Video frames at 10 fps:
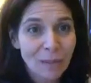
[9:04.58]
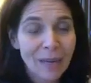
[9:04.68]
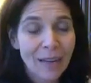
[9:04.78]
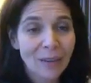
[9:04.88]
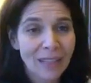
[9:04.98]

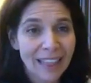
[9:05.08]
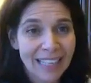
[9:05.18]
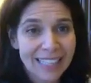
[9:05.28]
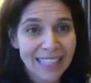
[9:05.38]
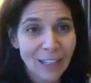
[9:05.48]
about, the
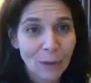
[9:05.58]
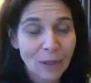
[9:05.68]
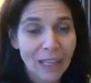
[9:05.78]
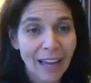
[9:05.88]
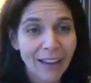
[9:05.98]
things that you
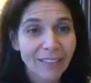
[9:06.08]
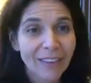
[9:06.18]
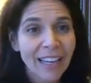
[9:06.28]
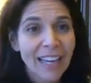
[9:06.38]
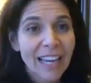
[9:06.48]
love.
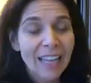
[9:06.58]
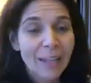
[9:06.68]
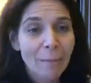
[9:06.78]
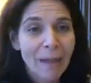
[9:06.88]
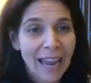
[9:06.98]

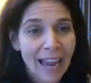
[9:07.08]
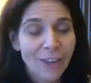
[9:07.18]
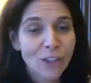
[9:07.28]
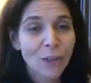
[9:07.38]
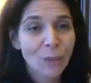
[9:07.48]
The
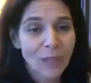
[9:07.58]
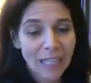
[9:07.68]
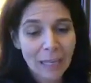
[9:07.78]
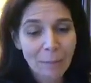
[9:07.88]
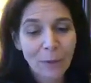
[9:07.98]
passion will
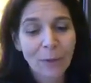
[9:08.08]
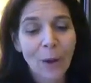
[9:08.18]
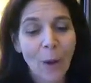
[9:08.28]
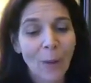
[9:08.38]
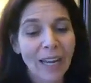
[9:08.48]
keep you
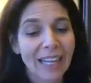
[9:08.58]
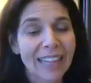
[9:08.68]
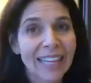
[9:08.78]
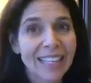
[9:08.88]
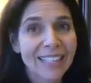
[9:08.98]
going.
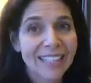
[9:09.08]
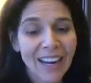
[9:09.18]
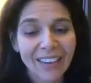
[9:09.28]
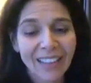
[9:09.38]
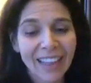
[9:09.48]
These
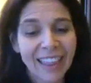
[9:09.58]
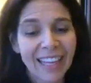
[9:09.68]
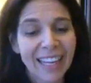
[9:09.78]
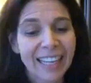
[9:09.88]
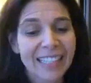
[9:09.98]
are the
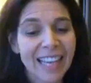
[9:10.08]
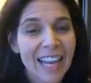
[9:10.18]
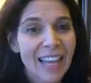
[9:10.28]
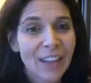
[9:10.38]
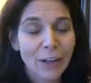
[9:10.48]
things
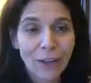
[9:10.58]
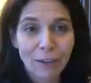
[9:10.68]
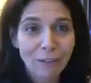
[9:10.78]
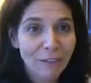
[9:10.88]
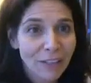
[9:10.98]
that are going
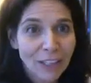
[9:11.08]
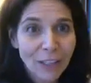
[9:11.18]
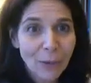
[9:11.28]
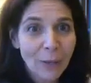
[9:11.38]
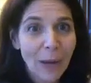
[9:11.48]
to fill
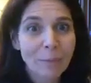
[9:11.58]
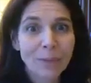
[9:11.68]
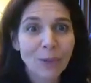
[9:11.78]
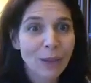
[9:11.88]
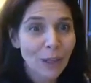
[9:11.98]
you up
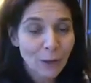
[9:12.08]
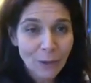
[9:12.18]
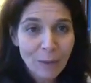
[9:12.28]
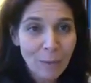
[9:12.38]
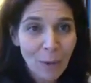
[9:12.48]
so that you
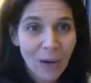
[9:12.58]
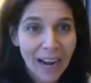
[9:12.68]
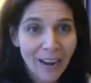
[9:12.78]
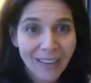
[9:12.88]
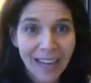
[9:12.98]
can pour
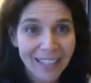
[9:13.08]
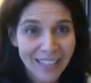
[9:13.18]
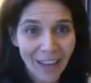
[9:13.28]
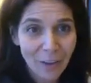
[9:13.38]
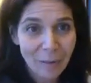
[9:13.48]
out
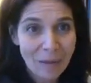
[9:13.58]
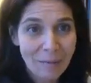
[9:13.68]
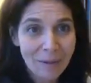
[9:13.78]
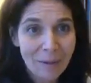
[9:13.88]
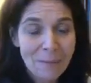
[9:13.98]
onto other
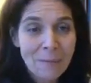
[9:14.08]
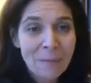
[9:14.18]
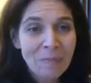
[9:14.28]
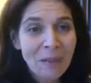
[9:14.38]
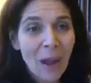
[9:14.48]
people.
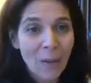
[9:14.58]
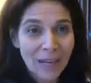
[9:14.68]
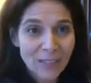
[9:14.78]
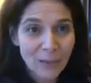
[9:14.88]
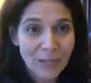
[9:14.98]

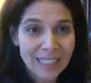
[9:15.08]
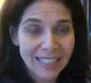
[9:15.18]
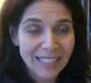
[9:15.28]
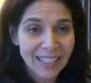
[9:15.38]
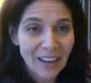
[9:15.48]
Okay, so
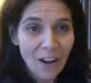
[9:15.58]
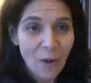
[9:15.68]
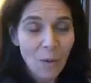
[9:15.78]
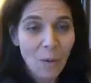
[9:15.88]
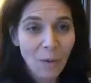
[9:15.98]
it's
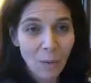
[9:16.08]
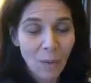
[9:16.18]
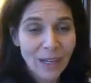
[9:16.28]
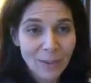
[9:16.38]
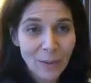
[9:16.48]

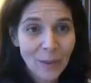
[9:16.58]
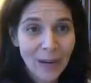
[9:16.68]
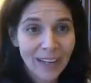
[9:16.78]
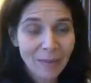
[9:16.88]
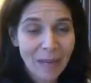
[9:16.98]
what is
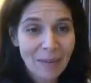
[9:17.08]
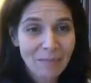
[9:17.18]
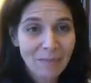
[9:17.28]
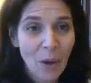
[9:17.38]
required of me?